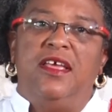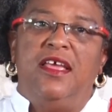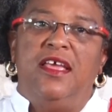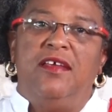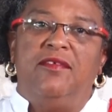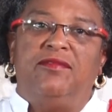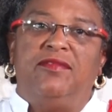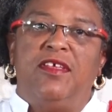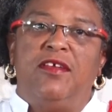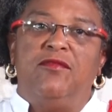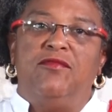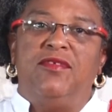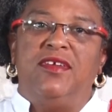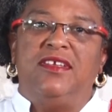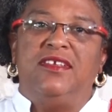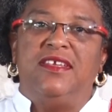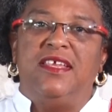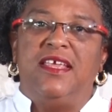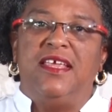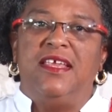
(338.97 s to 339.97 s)
if they
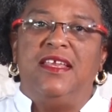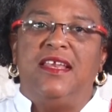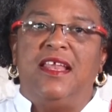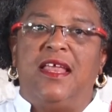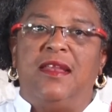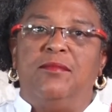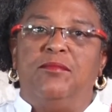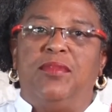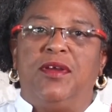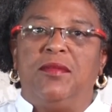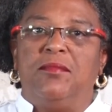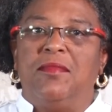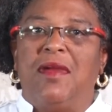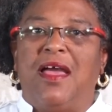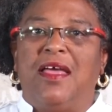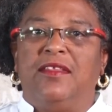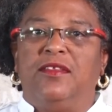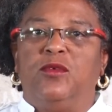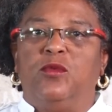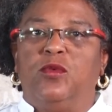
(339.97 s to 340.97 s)
retain and bring
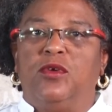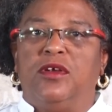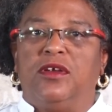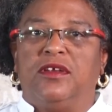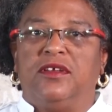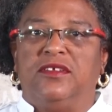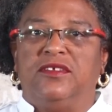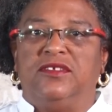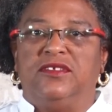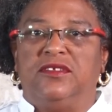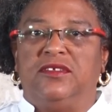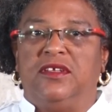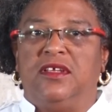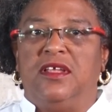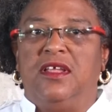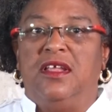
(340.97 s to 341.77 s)
back the workers,